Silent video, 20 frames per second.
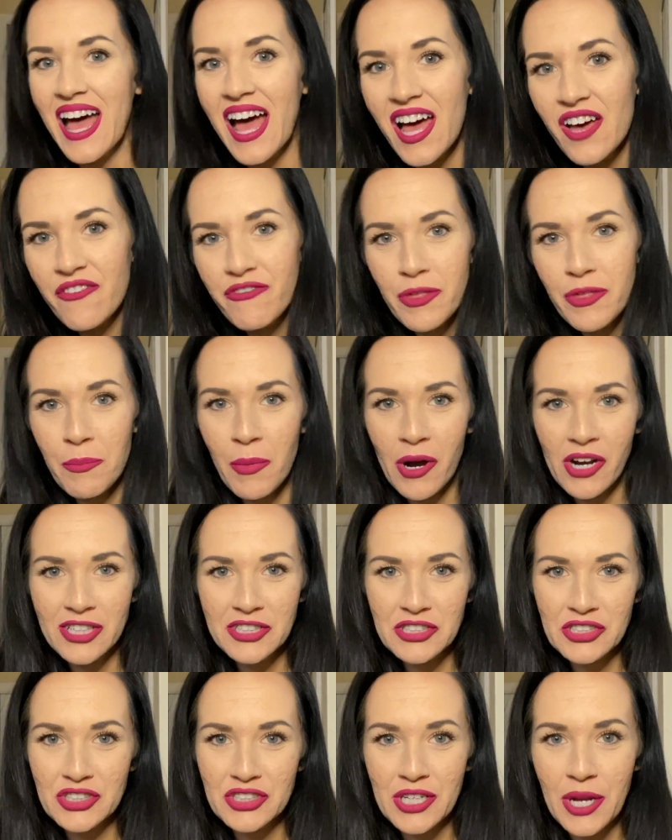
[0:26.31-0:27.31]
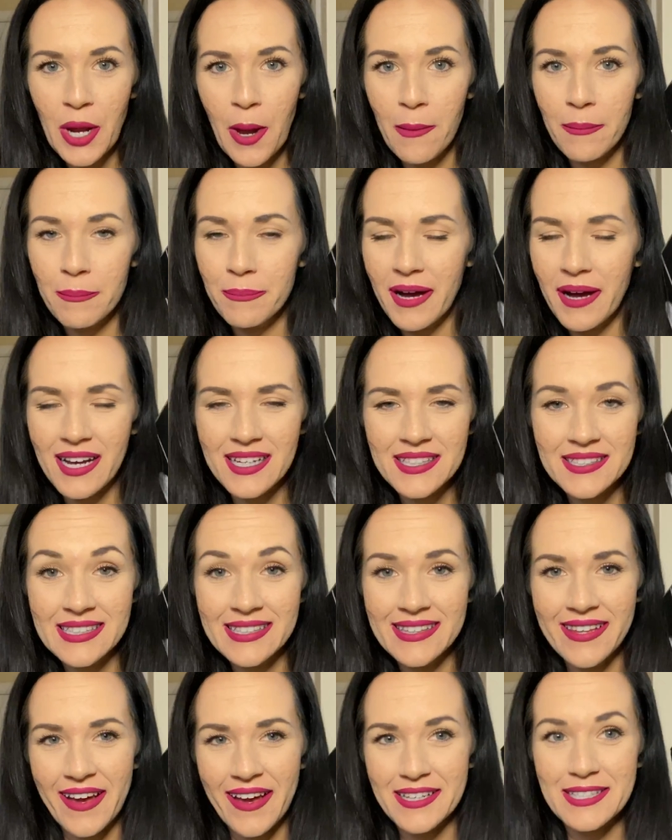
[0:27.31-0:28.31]
of the March Boxy
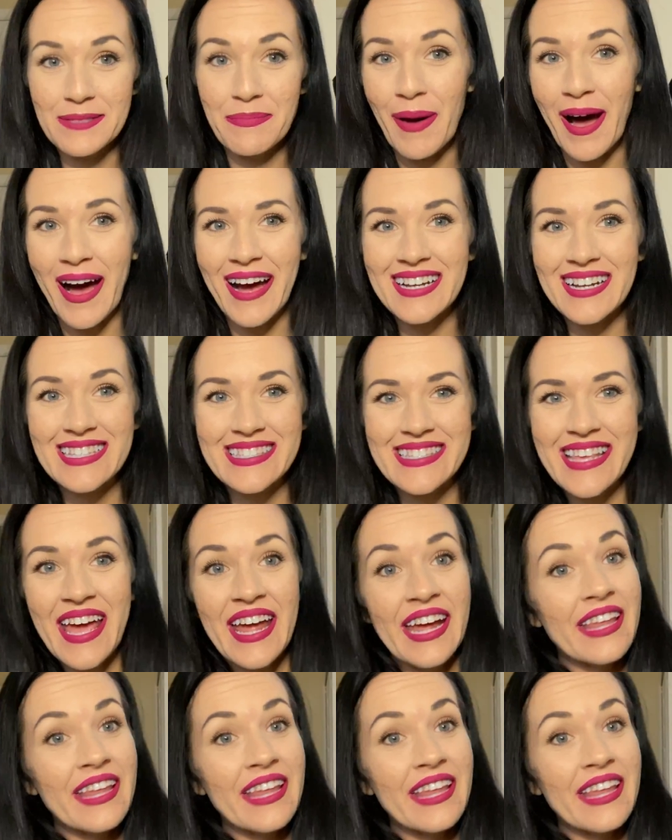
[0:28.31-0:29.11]
Luxe box.